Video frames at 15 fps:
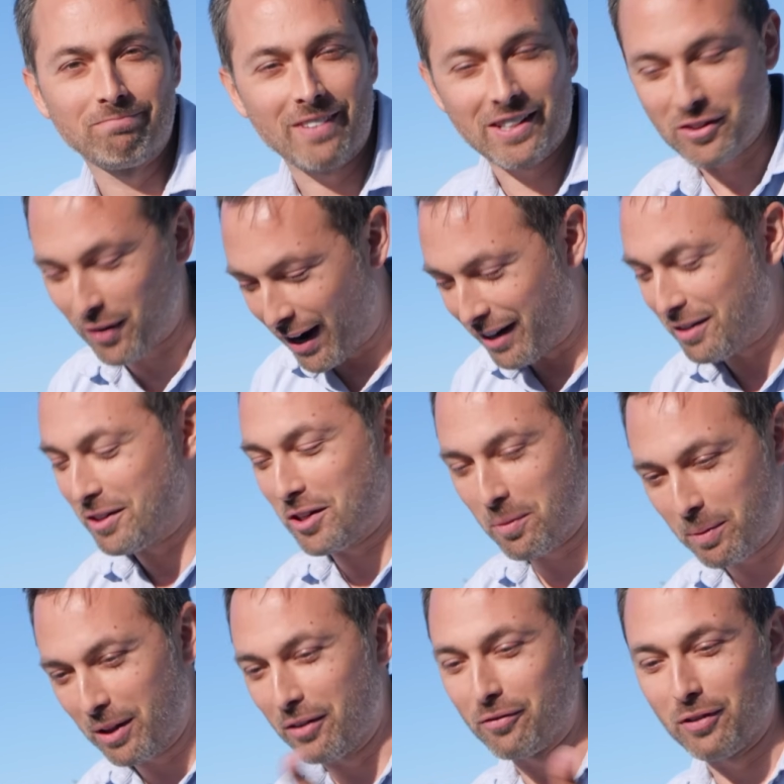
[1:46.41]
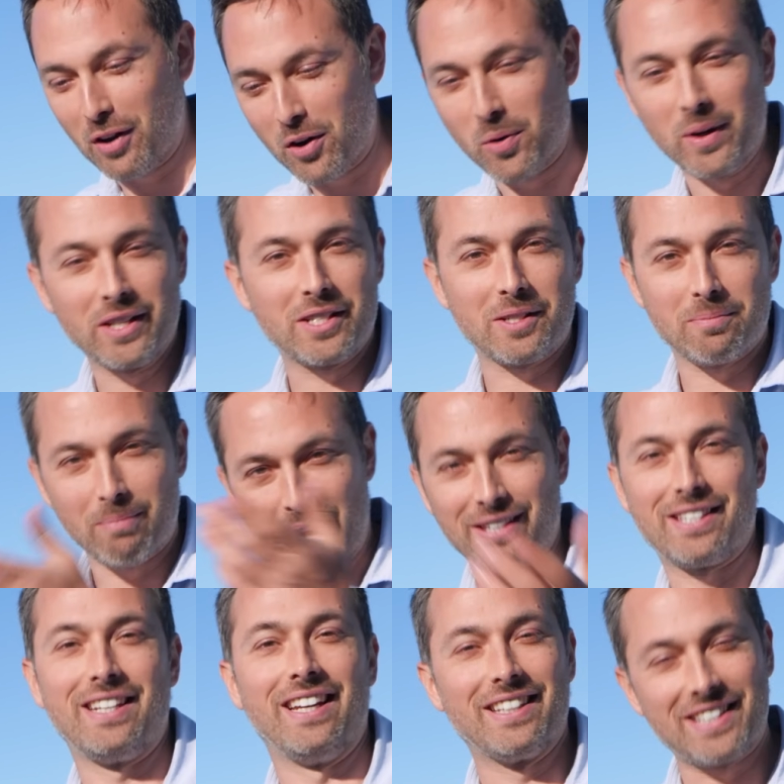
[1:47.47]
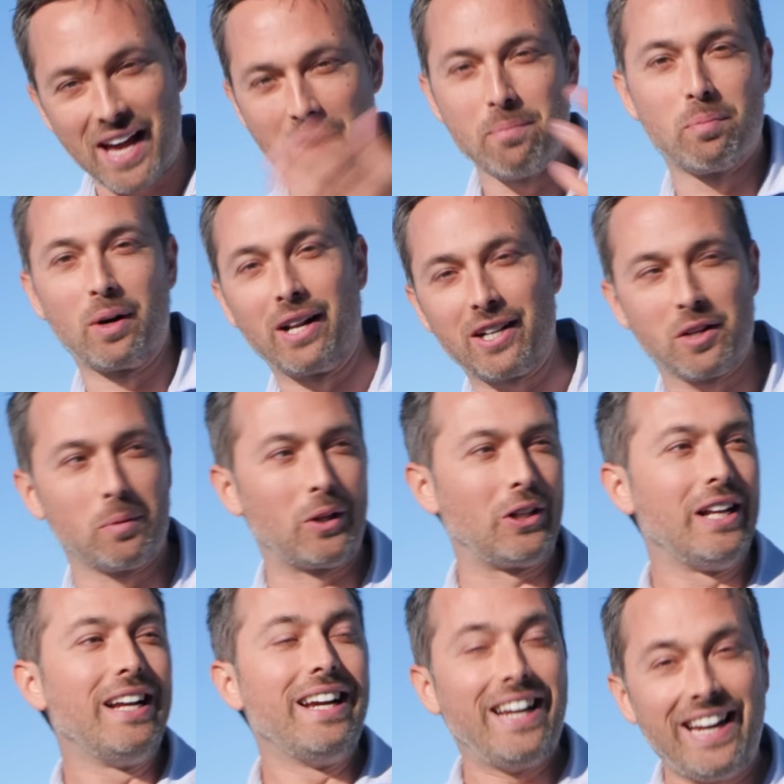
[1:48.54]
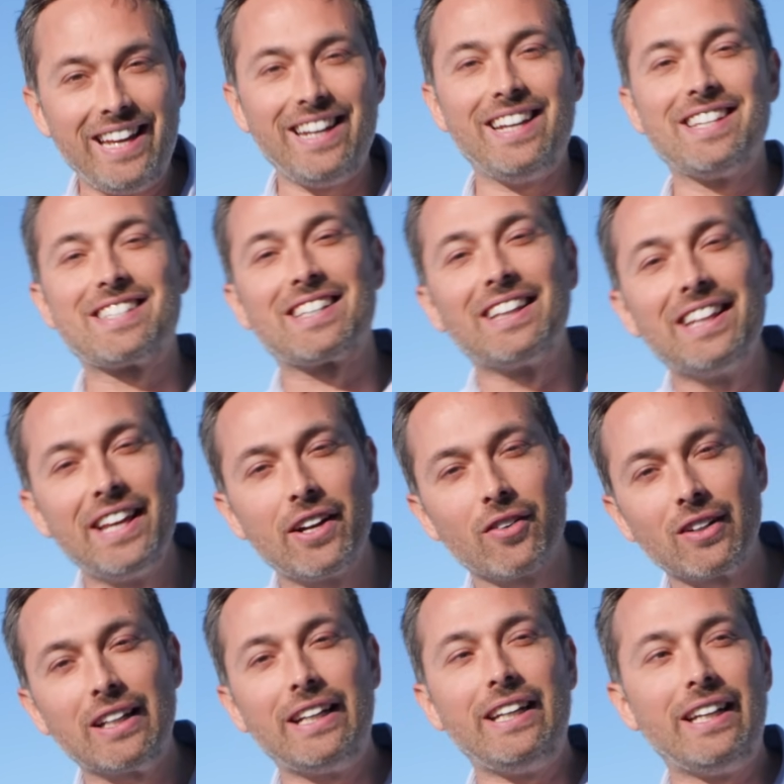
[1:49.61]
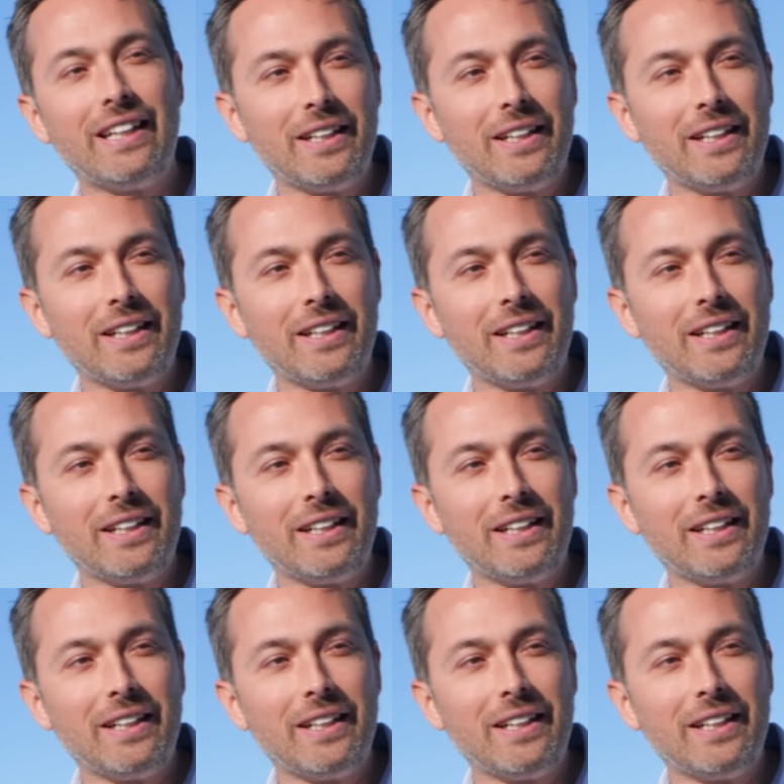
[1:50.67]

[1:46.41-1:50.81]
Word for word: That's right. Turbulent flow is messy, it's unpredictable, it is literally,